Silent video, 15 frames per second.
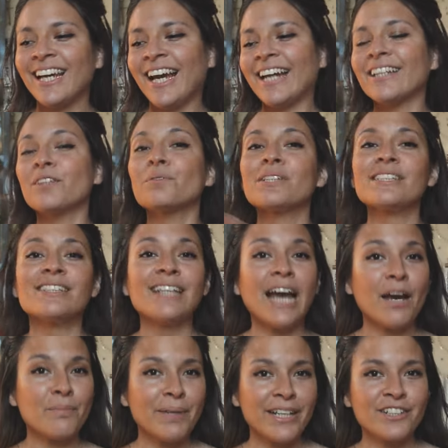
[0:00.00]
and it was
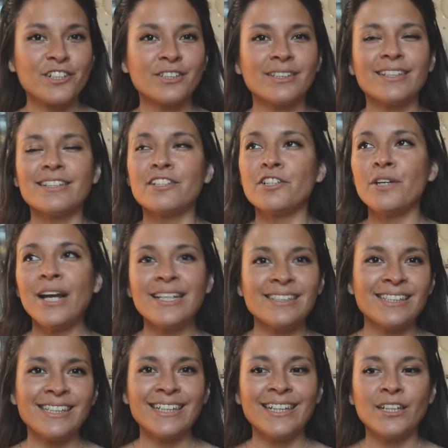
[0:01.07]
damaged in
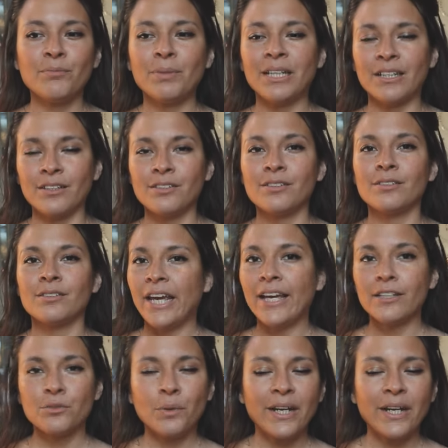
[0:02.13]
transit because X,